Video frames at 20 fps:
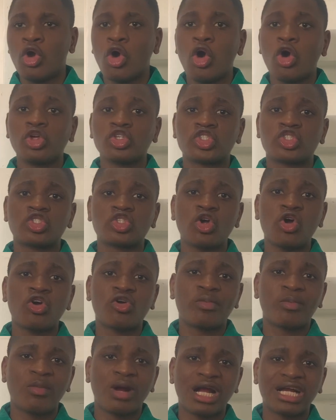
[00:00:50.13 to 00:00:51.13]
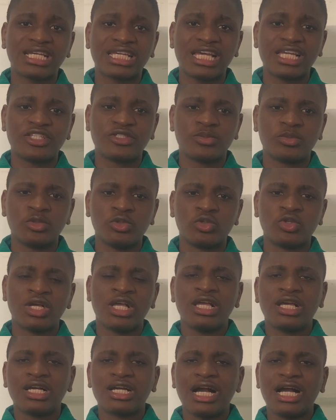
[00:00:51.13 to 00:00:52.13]
or stock market book,
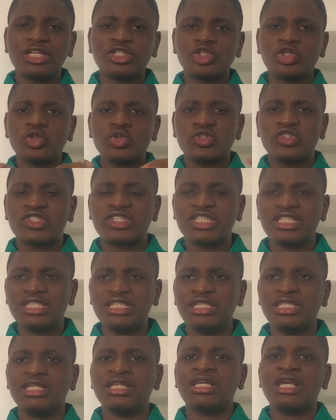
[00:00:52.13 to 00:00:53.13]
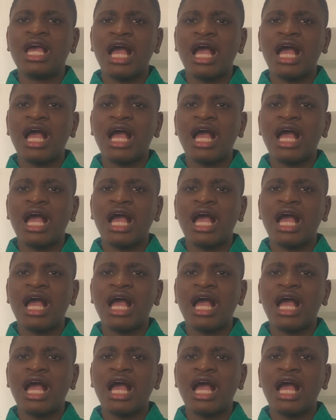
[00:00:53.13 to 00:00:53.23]
can't you see?